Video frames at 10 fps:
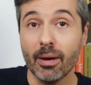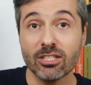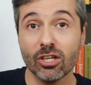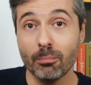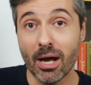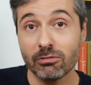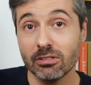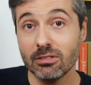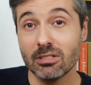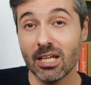Magic
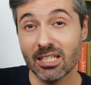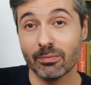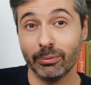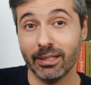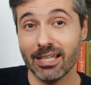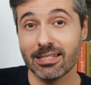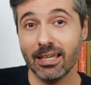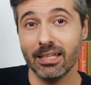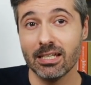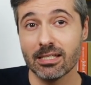Mountain takes place
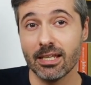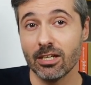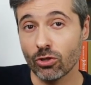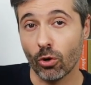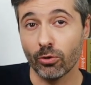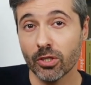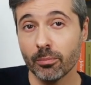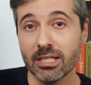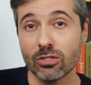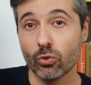in a
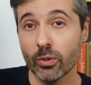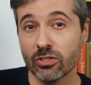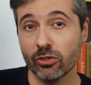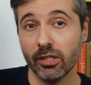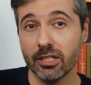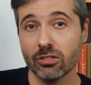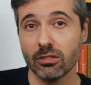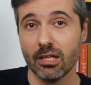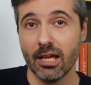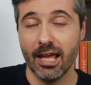sanatorium in Switzerland,
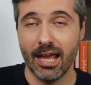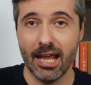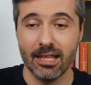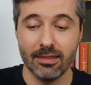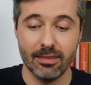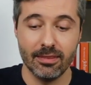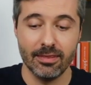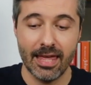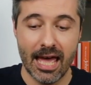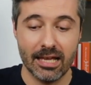and
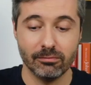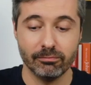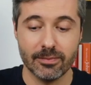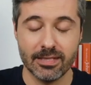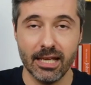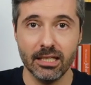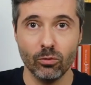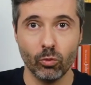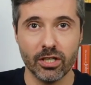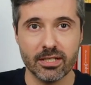that
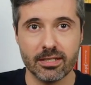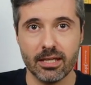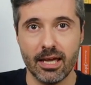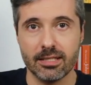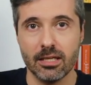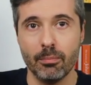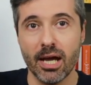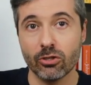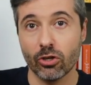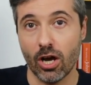setting works as a
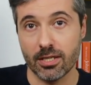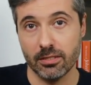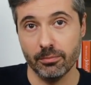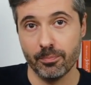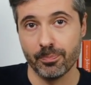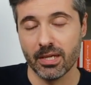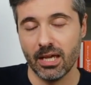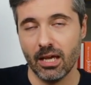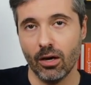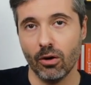microcosm,
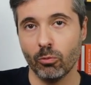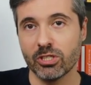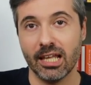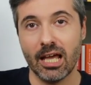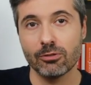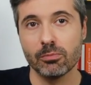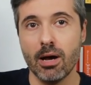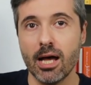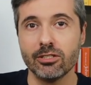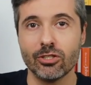which allows
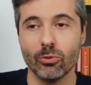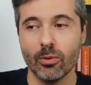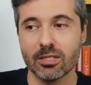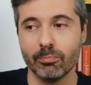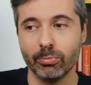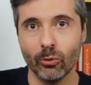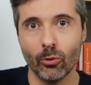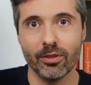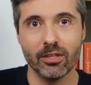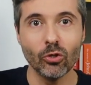Mann to
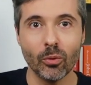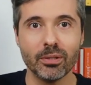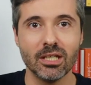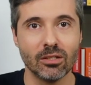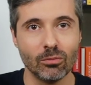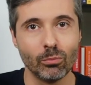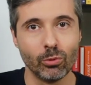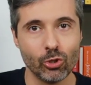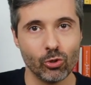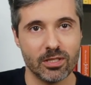explore the European
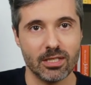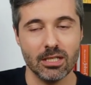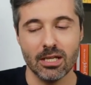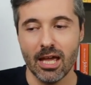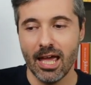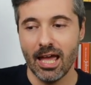bourgeoisie.